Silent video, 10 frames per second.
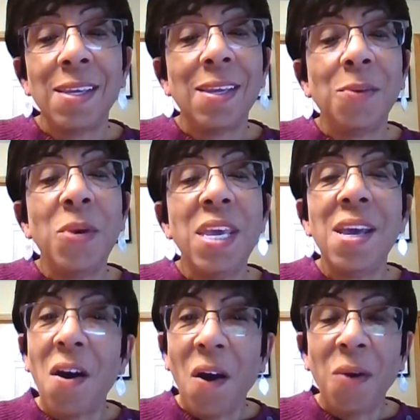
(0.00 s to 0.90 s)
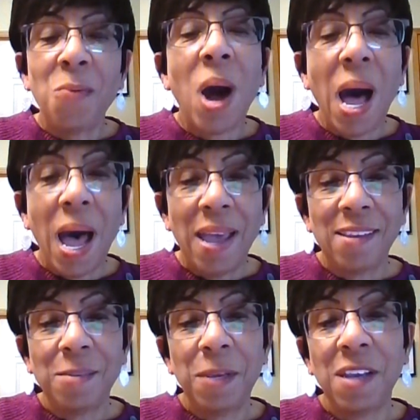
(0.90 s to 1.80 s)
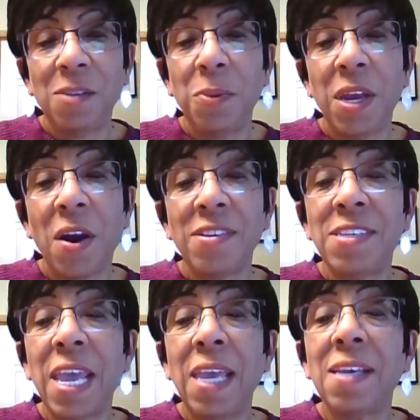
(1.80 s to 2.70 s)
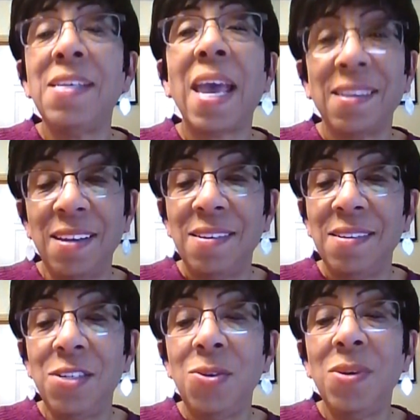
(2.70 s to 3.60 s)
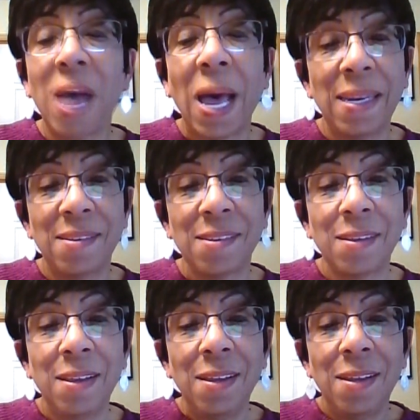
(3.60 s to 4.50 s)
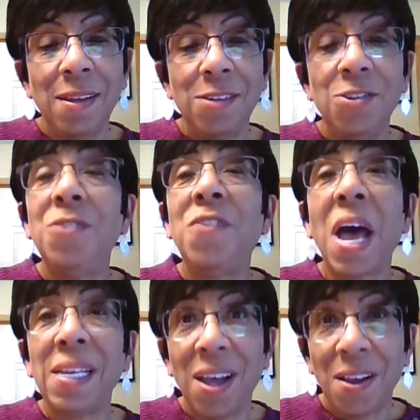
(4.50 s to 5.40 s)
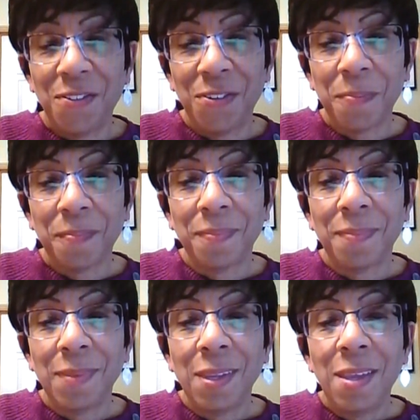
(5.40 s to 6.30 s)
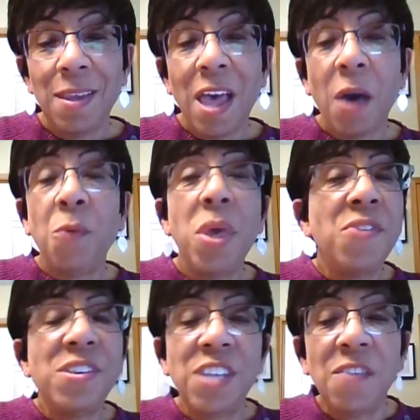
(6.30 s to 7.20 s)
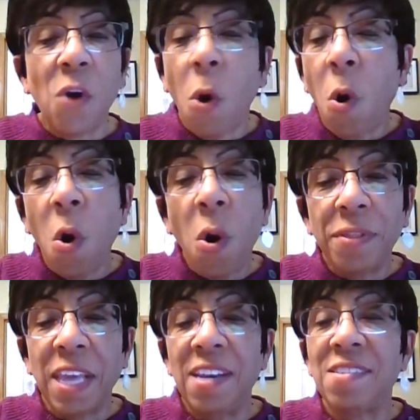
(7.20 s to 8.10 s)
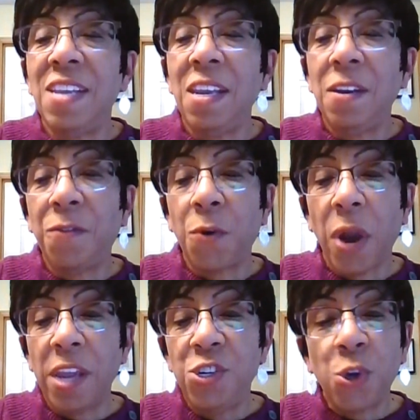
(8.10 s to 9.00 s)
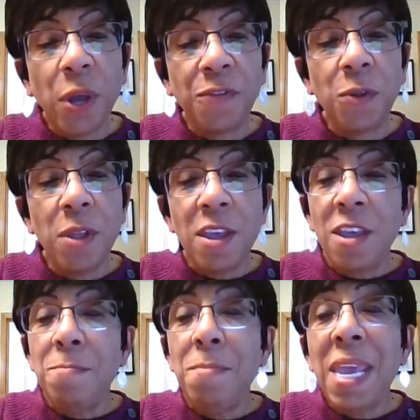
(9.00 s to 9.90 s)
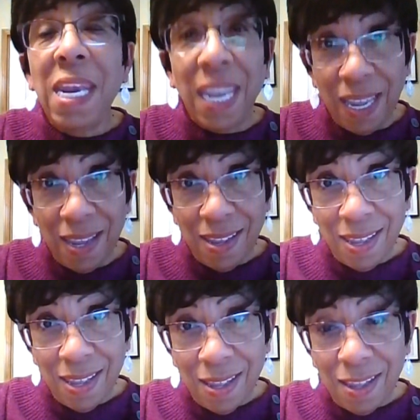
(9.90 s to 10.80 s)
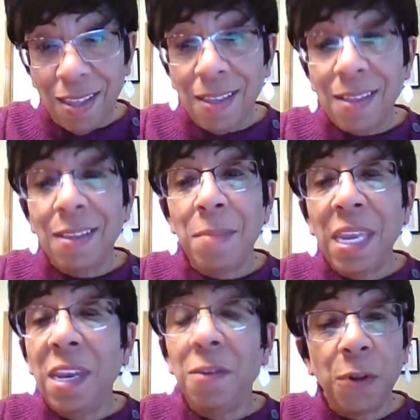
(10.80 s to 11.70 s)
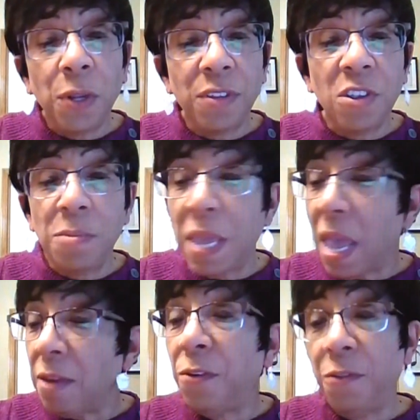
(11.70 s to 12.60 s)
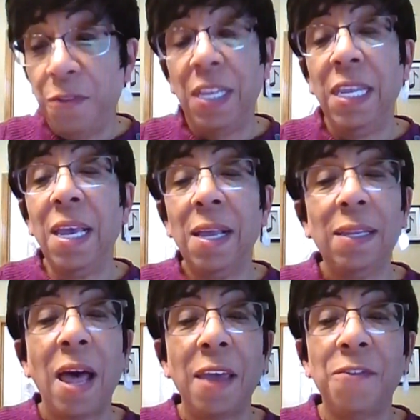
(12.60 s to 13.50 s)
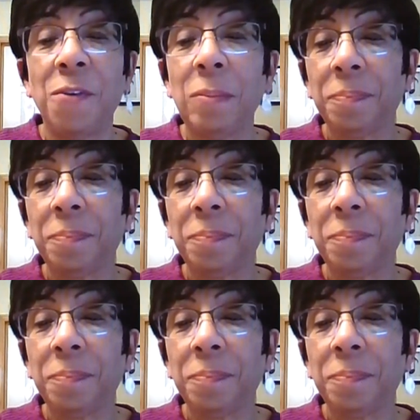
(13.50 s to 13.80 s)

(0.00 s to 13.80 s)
we are wise because we are staying connected to guidance, to divine love. And we receive all that is needed for a joyful, meaningful, and fulfilling life.